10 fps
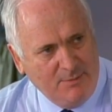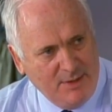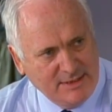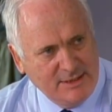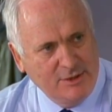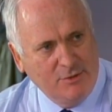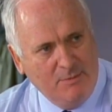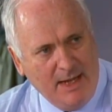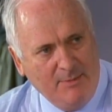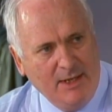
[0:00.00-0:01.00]
by President
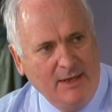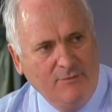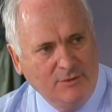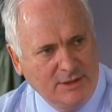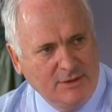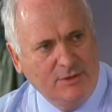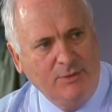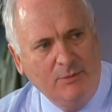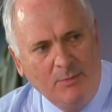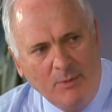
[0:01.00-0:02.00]
Obama, and I have no doubt that we
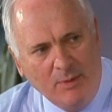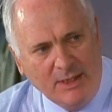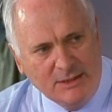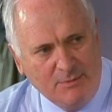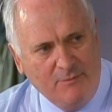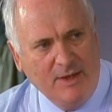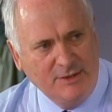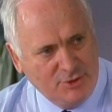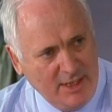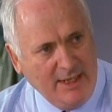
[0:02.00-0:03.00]
would be willing to provide
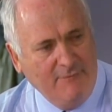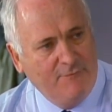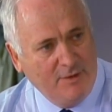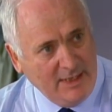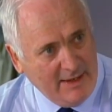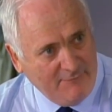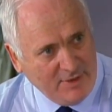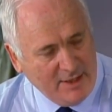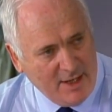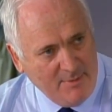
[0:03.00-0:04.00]
training for the
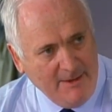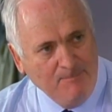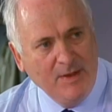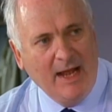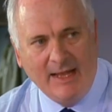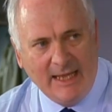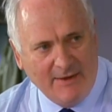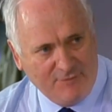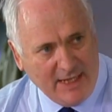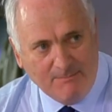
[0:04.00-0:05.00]
Afghan army and the
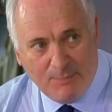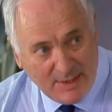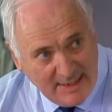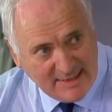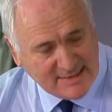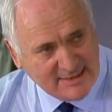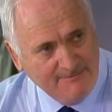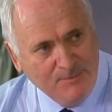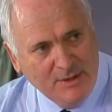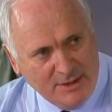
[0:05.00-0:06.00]
Afghan police.
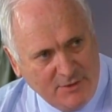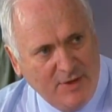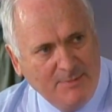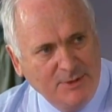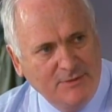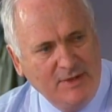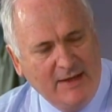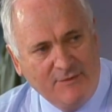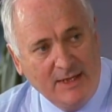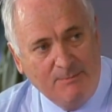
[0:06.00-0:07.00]
The development of the
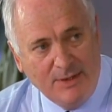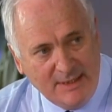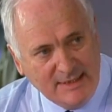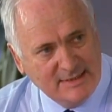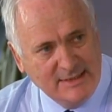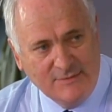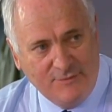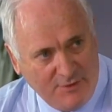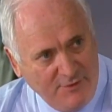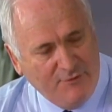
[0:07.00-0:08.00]
Afghan police is
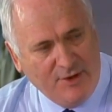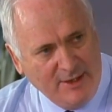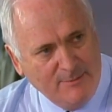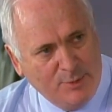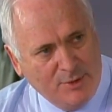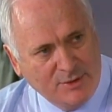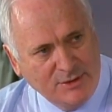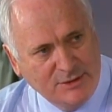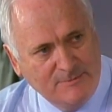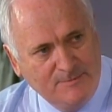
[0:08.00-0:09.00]
very, very important.